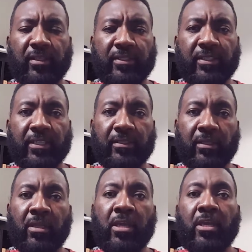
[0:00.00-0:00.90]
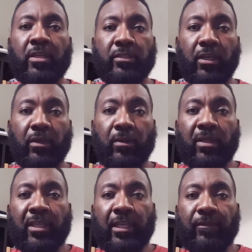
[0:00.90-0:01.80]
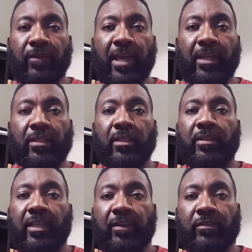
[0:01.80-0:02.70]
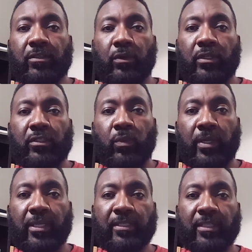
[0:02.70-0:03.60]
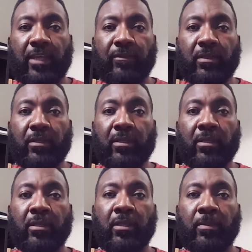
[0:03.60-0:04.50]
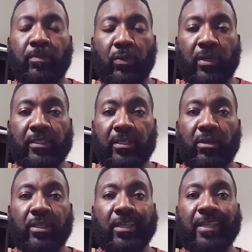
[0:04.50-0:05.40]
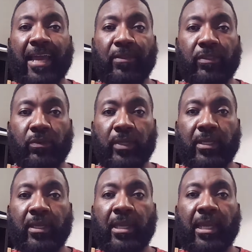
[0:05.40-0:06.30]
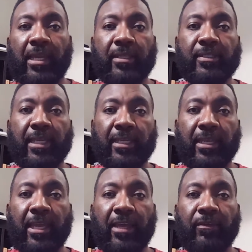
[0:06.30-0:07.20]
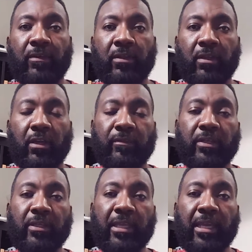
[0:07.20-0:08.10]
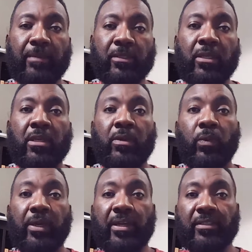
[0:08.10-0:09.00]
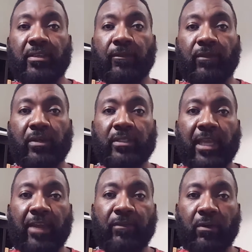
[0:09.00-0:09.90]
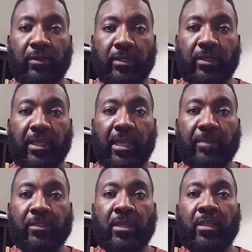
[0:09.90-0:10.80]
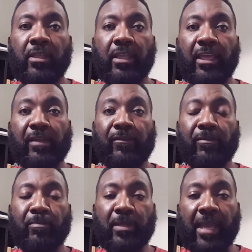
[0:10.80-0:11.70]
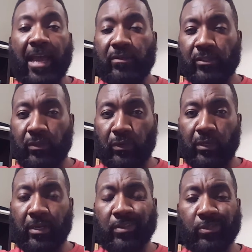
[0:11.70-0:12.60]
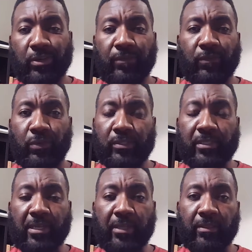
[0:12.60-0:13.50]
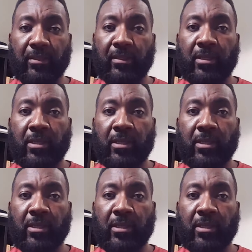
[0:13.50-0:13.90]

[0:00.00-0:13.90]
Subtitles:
this season. So, in fact, they have scored 27 points and only allowed 3 in the second half of their games, whereas in the first half of all their games, they have been outscored 34-0.